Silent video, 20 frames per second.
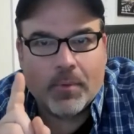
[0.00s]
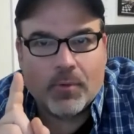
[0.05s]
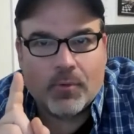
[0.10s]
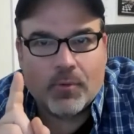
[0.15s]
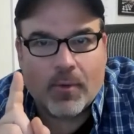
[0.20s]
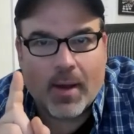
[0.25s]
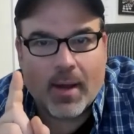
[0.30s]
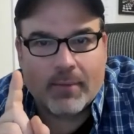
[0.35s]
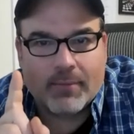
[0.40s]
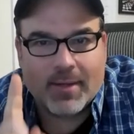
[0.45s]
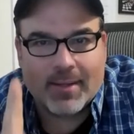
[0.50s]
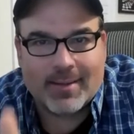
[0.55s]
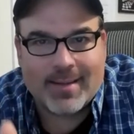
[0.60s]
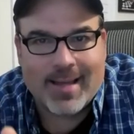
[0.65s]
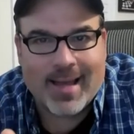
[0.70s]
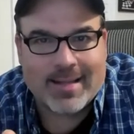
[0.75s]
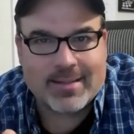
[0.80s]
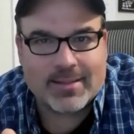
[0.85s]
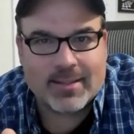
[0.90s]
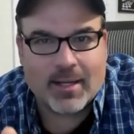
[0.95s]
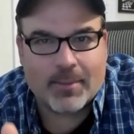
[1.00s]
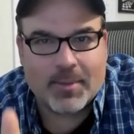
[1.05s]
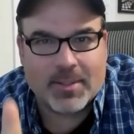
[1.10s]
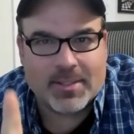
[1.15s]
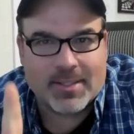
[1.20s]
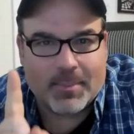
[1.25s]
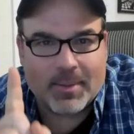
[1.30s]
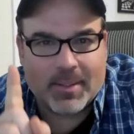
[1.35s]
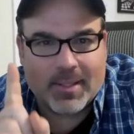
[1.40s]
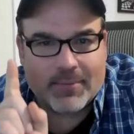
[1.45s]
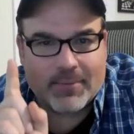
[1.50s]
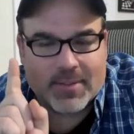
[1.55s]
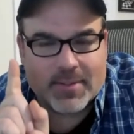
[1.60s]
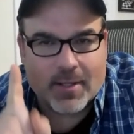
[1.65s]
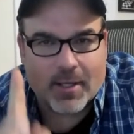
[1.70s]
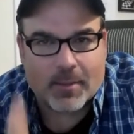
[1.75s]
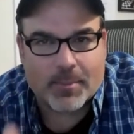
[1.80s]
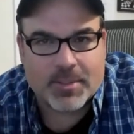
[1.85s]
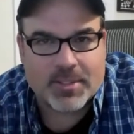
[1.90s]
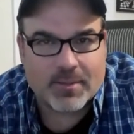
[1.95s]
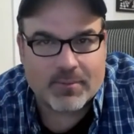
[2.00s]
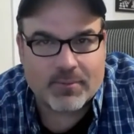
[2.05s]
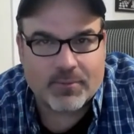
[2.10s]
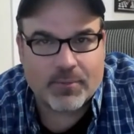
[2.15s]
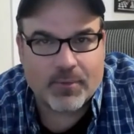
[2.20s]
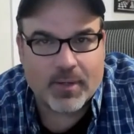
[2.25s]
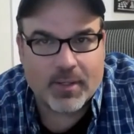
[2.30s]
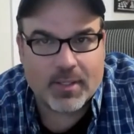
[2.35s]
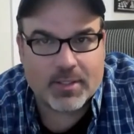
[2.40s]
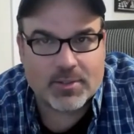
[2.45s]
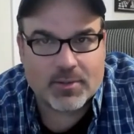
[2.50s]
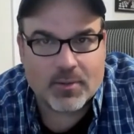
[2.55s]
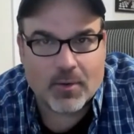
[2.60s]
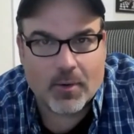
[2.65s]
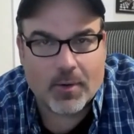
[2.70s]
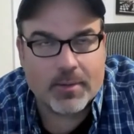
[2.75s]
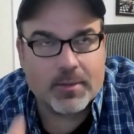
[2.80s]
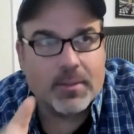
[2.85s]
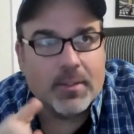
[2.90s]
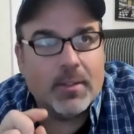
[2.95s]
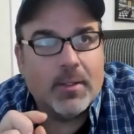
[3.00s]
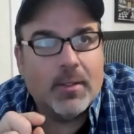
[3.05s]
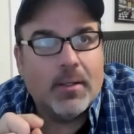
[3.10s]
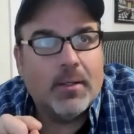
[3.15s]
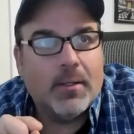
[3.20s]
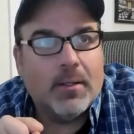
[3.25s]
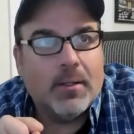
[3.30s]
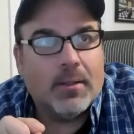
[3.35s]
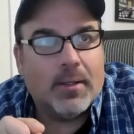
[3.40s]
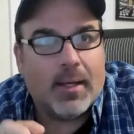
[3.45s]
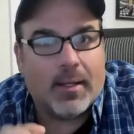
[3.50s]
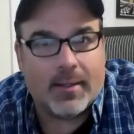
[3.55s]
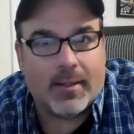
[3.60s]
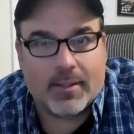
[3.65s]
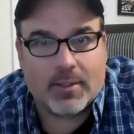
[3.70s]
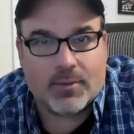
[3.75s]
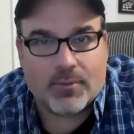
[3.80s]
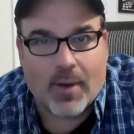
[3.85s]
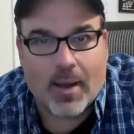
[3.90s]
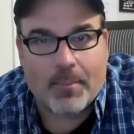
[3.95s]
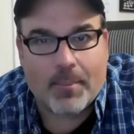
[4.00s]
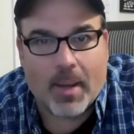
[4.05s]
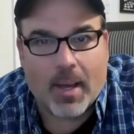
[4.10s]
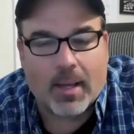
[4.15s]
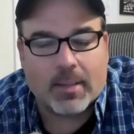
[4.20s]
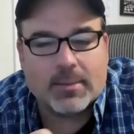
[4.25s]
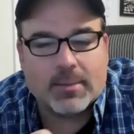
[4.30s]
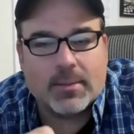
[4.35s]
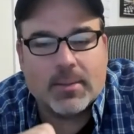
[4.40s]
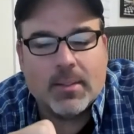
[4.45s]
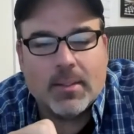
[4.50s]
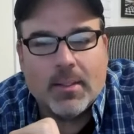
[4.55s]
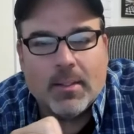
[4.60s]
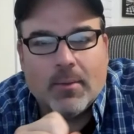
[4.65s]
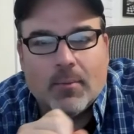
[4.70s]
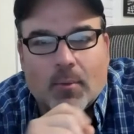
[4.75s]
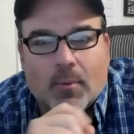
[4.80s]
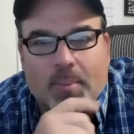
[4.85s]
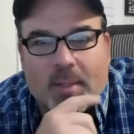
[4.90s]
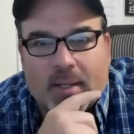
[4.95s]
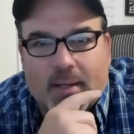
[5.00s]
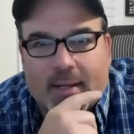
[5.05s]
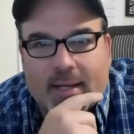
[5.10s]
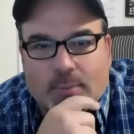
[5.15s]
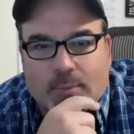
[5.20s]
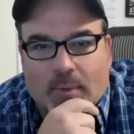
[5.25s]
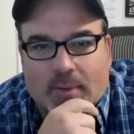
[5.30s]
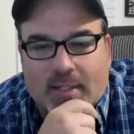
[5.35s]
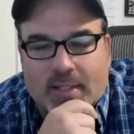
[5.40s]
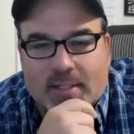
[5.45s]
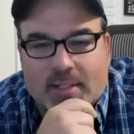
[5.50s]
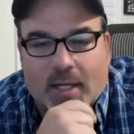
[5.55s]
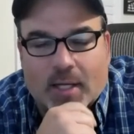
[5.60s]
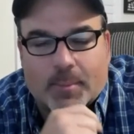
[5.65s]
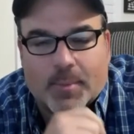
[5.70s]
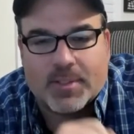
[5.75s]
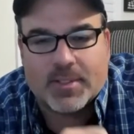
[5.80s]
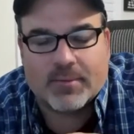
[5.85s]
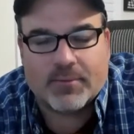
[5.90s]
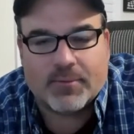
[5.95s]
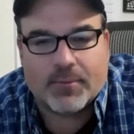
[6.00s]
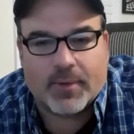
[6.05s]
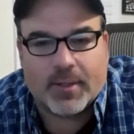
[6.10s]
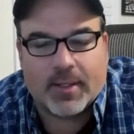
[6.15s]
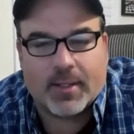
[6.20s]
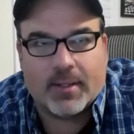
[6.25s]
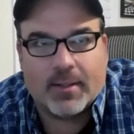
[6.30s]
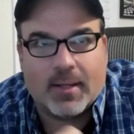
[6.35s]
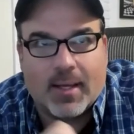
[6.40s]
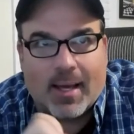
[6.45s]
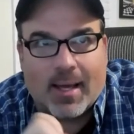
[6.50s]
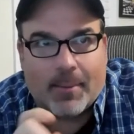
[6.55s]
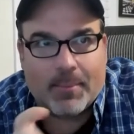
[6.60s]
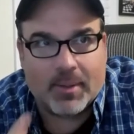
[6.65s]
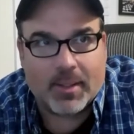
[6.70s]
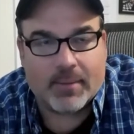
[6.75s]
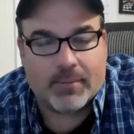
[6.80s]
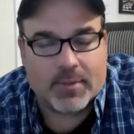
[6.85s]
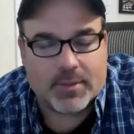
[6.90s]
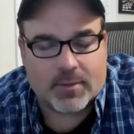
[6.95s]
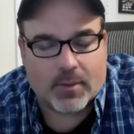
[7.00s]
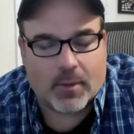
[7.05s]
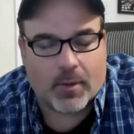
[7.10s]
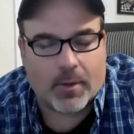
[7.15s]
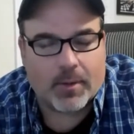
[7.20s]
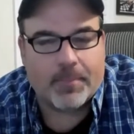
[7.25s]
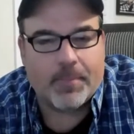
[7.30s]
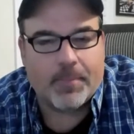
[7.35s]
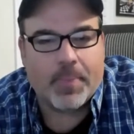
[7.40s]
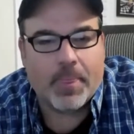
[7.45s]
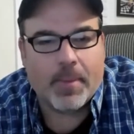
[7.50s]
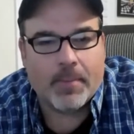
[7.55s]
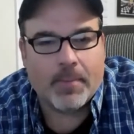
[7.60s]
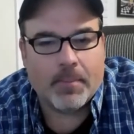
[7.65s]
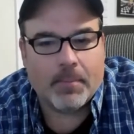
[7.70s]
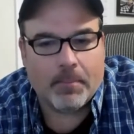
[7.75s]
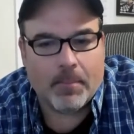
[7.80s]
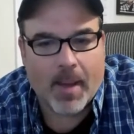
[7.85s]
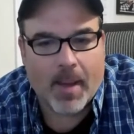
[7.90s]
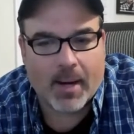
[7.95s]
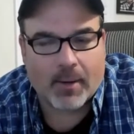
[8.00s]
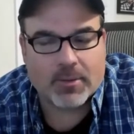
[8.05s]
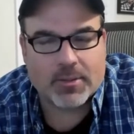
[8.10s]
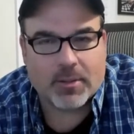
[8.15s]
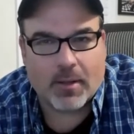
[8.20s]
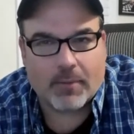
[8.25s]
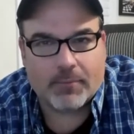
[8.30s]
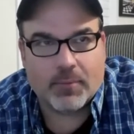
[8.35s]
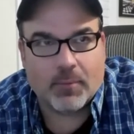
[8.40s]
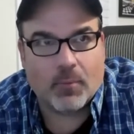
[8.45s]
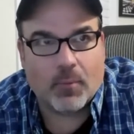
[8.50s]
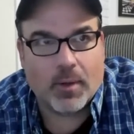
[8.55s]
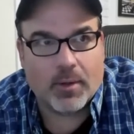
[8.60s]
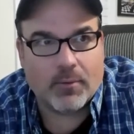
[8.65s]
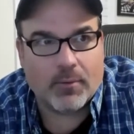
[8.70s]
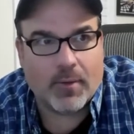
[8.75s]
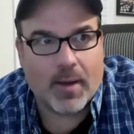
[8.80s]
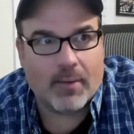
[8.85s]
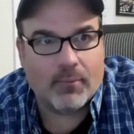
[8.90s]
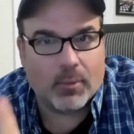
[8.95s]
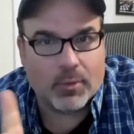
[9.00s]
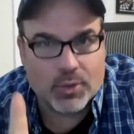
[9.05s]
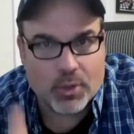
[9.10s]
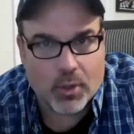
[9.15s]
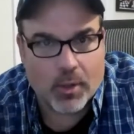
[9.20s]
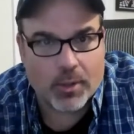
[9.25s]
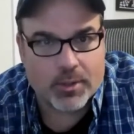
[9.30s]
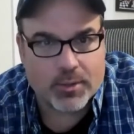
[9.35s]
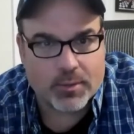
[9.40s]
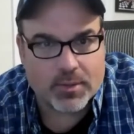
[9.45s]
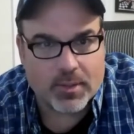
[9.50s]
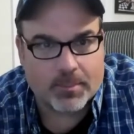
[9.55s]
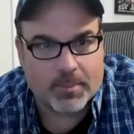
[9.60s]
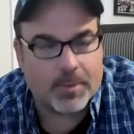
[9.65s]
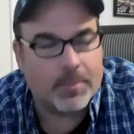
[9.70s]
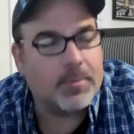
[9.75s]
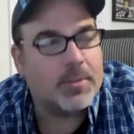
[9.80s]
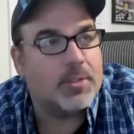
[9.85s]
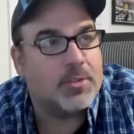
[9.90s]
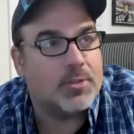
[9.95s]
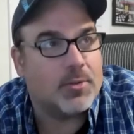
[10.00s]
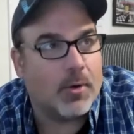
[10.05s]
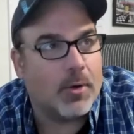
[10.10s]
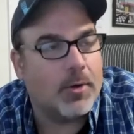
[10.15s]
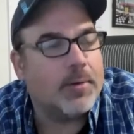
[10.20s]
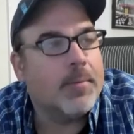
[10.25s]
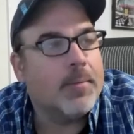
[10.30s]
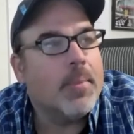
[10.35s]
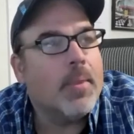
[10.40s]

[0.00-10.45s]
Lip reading: Drive, get that set up, because I believe it's 100% free to start. And then Dropbox will be the next one that's 100% free, I believe, to start. Microsoft OneDrive will charge you something to start.